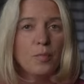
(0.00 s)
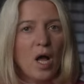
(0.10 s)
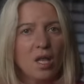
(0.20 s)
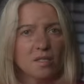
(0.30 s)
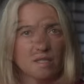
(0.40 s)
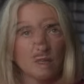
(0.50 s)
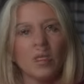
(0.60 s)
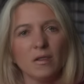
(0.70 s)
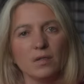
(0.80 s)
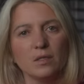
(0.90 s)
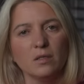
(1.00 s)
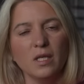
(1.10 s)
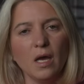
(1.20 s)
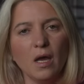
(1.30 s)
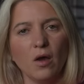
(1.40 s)
policy because
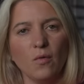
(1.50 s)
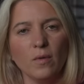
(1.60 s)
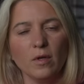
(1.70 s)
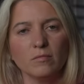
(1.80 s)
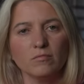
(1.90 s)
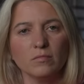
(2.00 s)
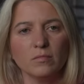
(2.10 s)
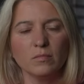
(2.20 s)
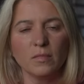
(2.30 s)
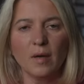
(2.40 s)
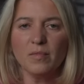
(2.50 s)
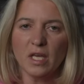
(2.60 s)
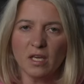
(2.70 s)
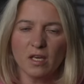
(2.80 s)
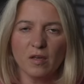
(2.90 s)
so I'm
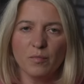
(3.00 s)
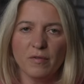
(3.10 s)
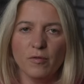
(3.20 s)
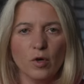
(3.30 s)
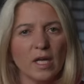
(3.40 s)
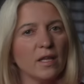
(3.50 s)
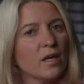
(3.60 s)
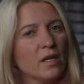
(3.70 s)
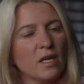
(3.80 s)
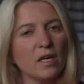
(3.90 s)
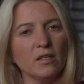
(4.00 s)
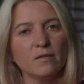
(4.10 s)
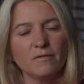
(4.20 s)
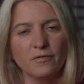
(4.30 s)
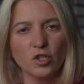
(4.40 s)
thinking before I take any kind
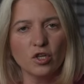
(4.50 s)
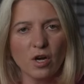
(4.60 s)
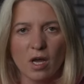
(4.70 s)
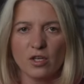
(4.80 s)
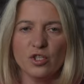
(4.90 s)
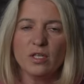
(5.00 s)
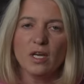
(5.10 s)
of further action,